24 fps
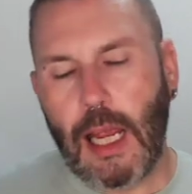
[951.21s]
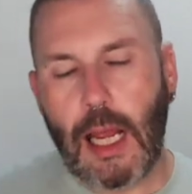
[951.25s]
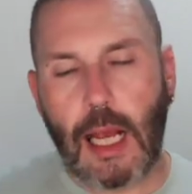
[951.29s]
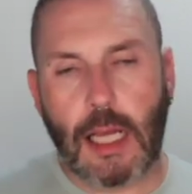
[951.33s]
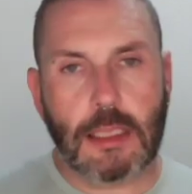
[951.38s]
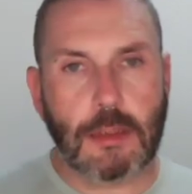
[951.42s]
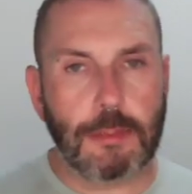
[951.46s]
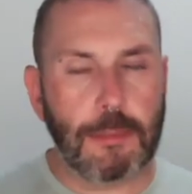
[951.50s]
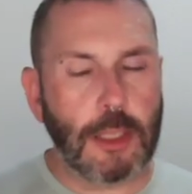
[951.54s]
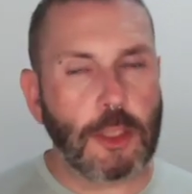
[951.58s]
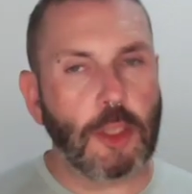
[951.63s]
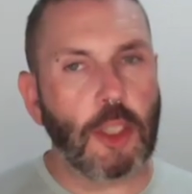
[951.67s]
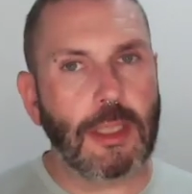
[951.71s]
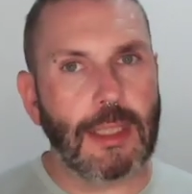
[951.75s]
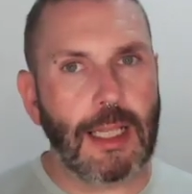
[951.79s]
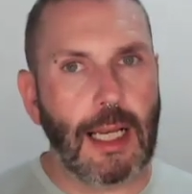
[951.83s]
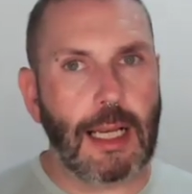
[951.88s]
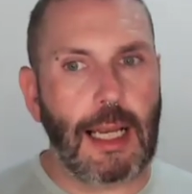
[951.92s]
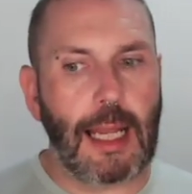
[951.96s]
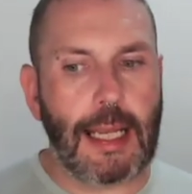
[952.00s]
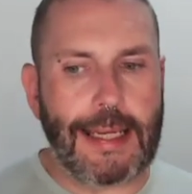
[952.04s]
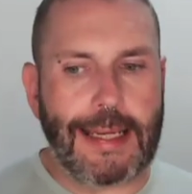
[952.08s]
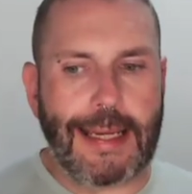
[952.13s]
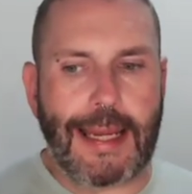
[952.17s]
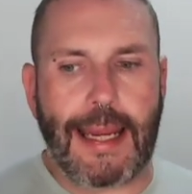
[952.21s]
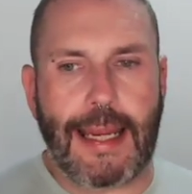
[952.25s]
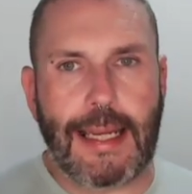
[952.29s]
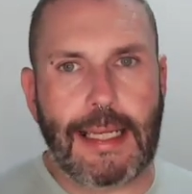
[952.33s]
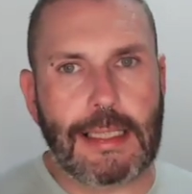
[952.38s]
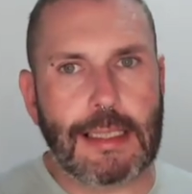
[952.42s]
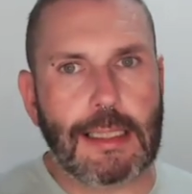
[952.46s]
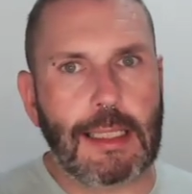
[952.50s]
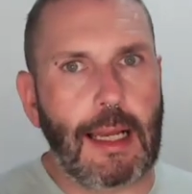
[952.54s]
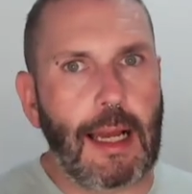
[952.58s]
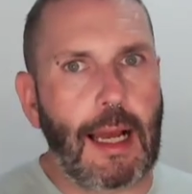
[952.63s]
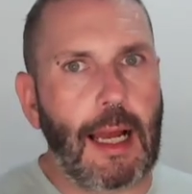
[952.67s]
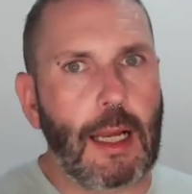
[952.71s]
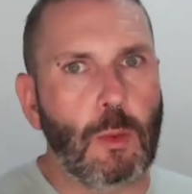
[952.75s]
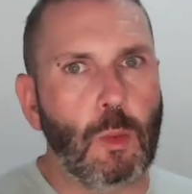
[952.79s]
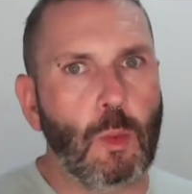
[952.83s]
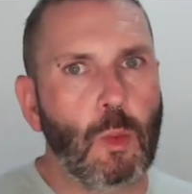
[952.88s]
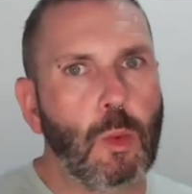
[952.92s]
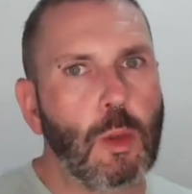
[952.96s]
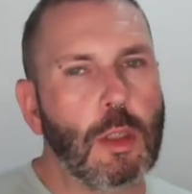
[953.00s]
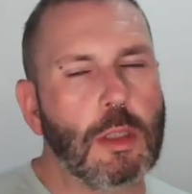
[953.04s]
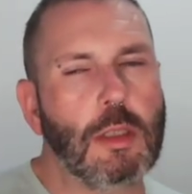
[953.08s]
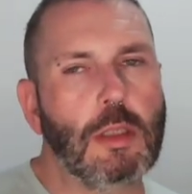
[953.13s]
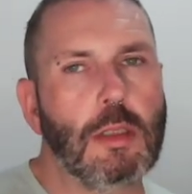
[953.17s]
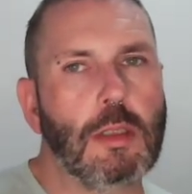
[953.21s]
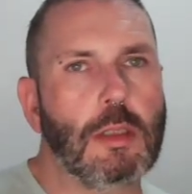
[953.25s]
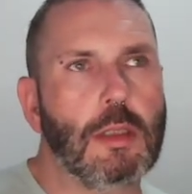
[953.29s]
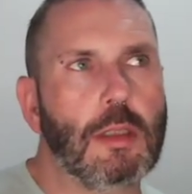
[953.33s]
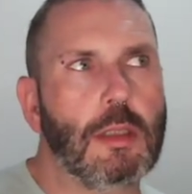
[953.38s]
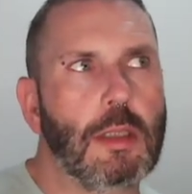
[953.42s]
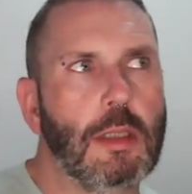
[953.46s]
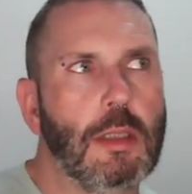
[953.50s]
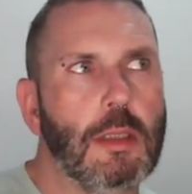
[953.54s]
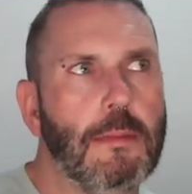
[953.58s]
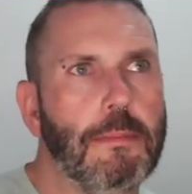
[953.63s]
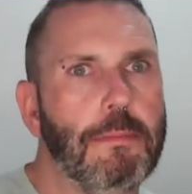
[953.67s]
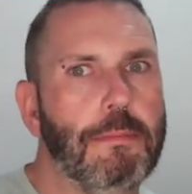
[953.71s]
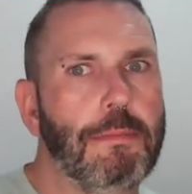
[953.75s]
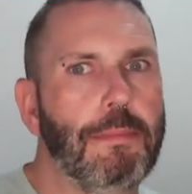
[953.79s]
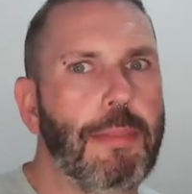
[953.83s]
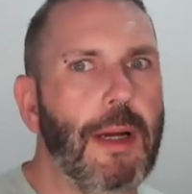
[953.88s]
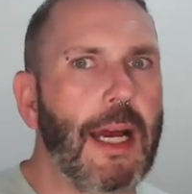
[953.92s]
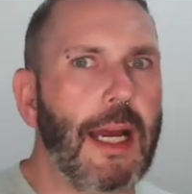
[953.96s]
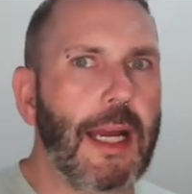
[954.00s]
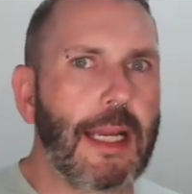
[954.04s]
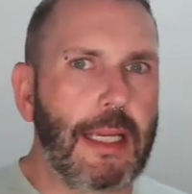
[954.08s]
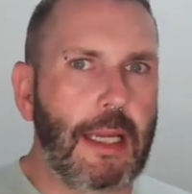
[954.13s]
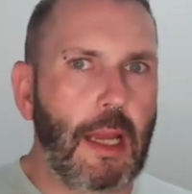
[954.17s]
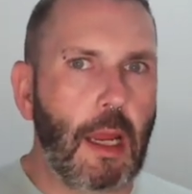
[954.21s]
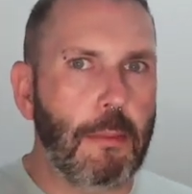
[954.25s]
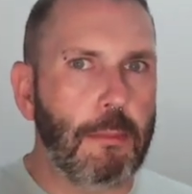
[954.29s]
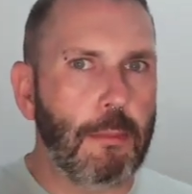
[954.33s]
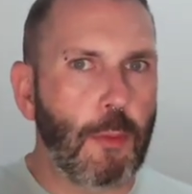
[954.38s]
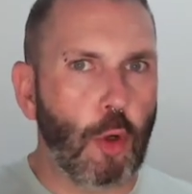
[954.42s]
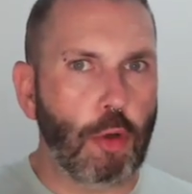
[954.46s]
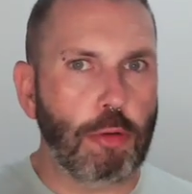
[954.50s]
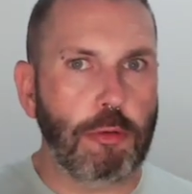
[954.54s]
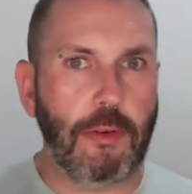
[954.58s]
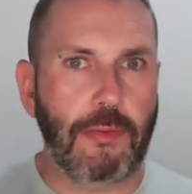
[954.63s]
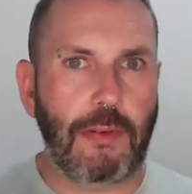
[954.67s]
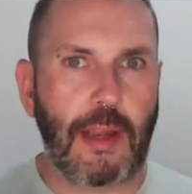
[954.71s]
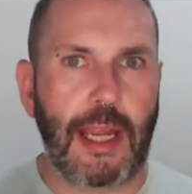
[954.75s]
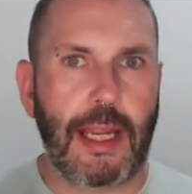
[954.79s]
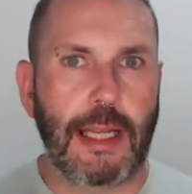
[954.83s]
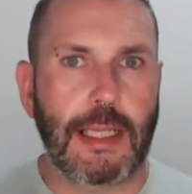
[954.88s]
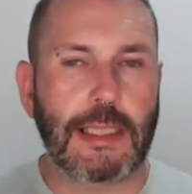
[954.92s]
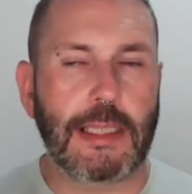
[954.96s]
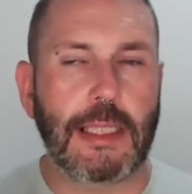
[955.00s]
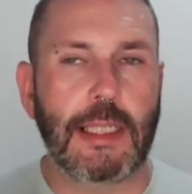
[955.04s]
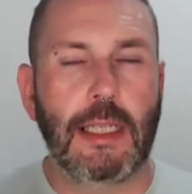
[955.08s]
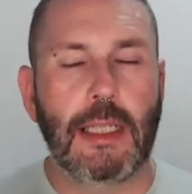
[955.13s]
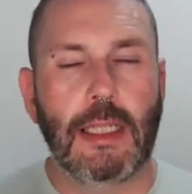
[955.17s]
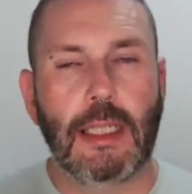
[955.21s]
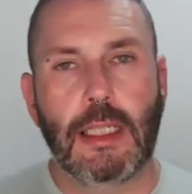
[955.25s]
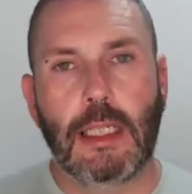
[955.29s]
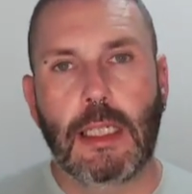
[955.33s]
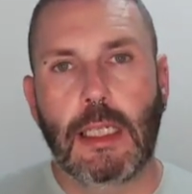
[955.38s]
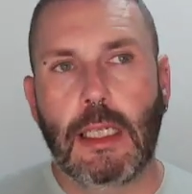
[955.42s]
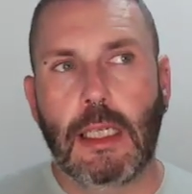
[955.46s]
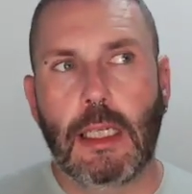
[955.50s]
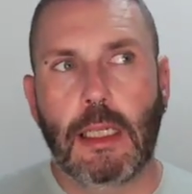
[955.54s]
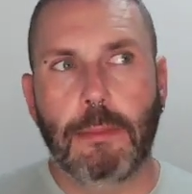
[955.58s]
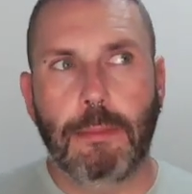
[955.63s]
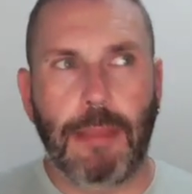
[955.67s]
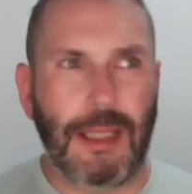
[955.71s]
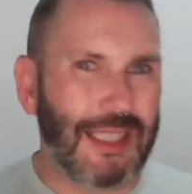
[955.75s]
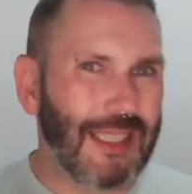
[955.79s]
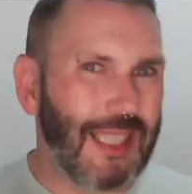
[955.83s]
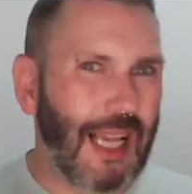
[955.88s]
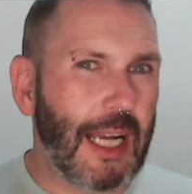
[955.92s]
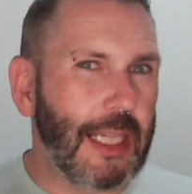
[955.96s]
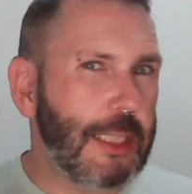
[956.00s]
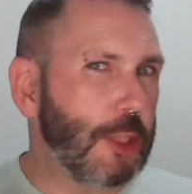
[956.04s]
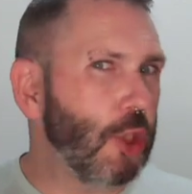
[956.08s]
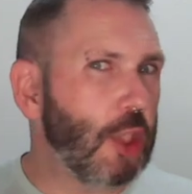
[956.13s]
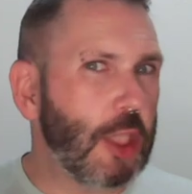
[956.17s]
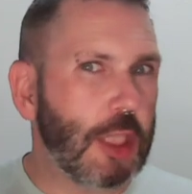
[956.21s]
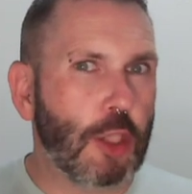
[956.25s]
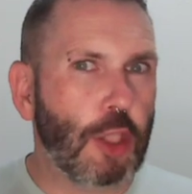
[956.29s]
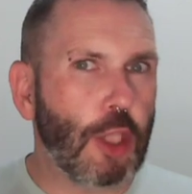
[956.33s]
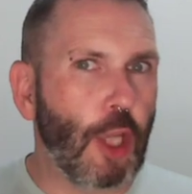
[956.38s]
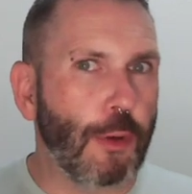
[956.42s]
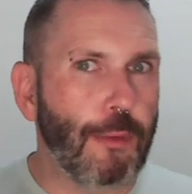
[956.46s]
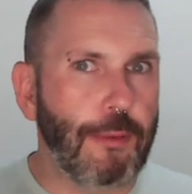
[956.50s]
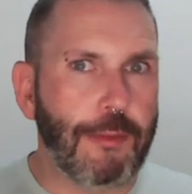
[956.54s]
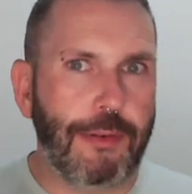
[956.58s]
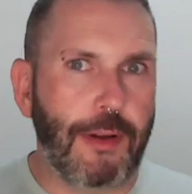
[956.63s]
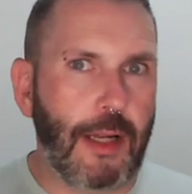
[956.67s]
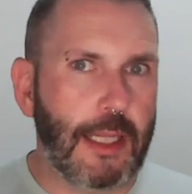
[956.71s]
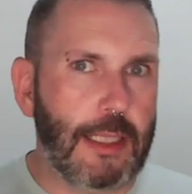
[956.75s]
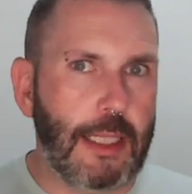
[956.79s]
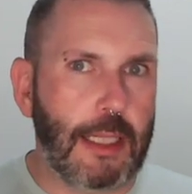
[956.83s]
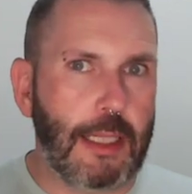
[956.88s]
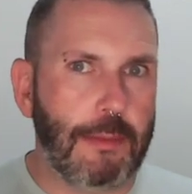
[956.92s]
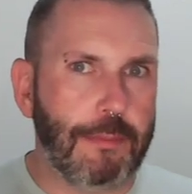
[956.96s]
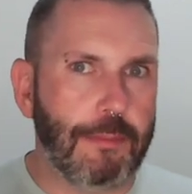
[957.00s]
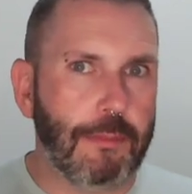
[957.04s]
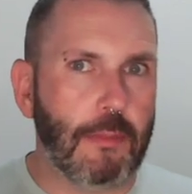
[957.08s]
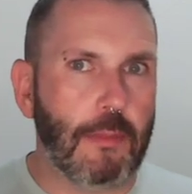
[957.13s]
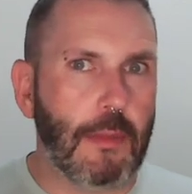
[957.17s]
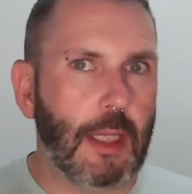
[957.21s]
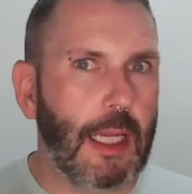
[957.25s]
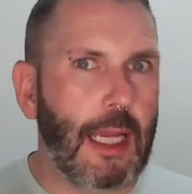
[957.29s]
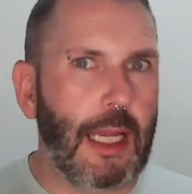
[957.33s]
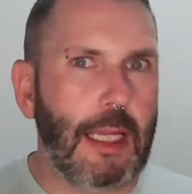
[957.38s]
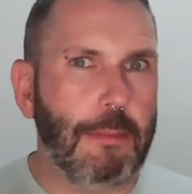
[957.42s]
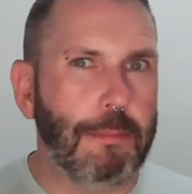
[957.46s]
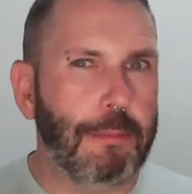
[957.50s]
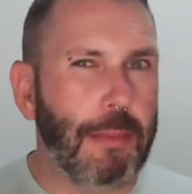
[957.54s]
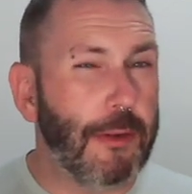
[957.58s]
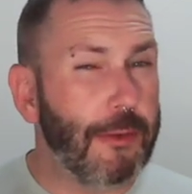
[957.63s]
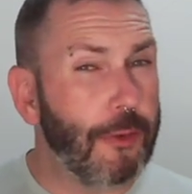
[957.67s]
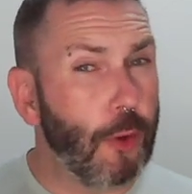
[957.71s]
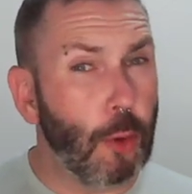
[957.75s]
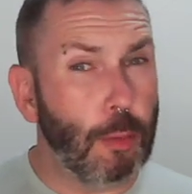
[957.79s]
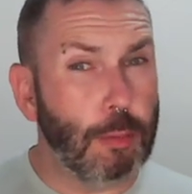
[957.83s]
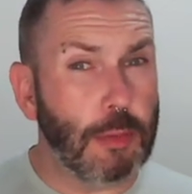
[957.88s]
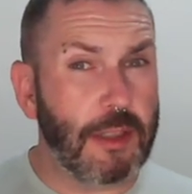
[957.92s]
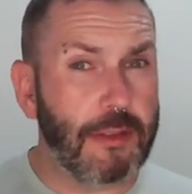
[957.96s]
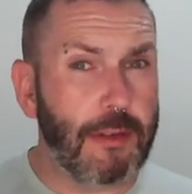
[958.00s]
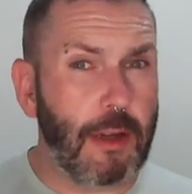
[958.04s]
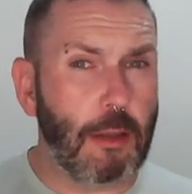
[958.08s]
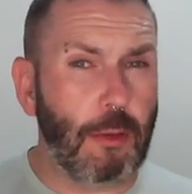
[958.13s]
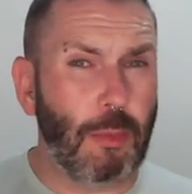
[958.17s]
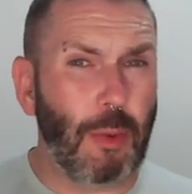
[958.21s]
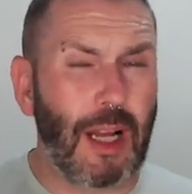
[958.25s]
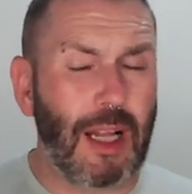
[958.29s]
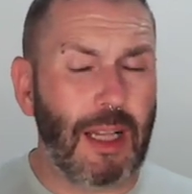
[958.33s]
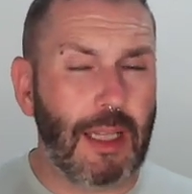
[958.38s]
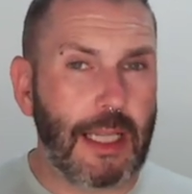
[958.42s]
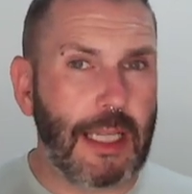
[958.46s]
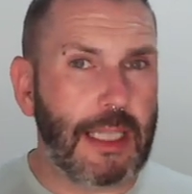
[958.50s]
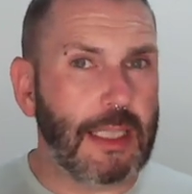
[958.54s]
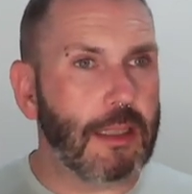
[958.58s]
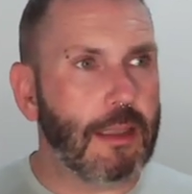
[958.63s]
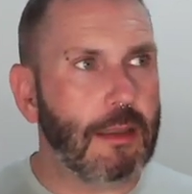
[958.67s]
as much as I like it, I wouldn't buy more of it because I just don't find it performs very well.